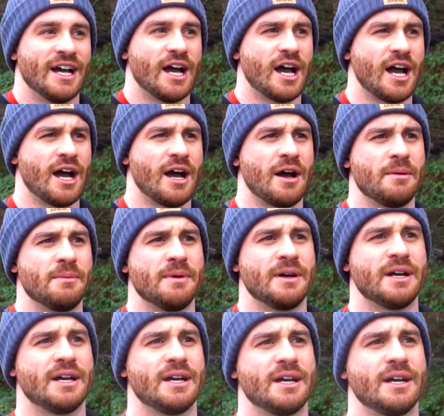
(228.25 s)

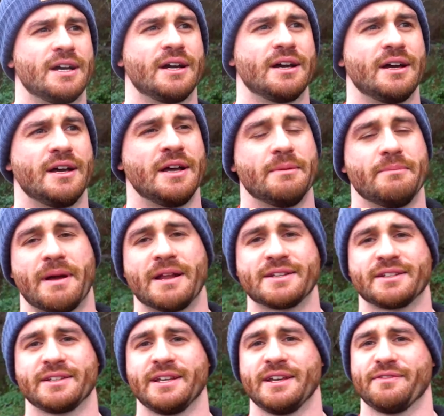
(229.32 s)
Um,
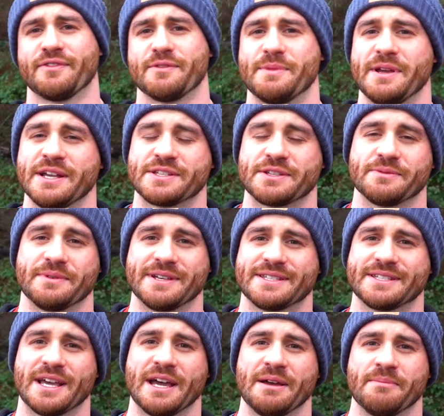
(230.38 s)
mentally, for me, it's a
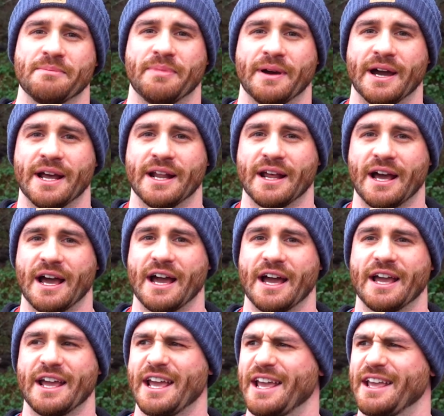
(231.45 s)
reset, but
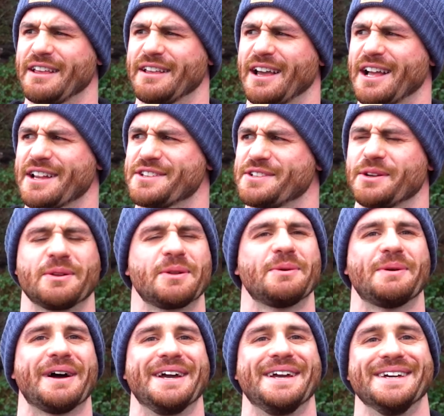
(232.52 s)
I actually don't know
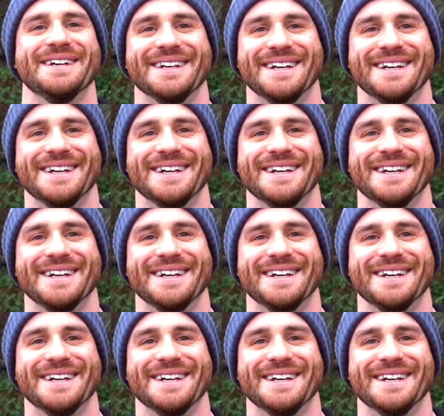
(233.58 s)
why.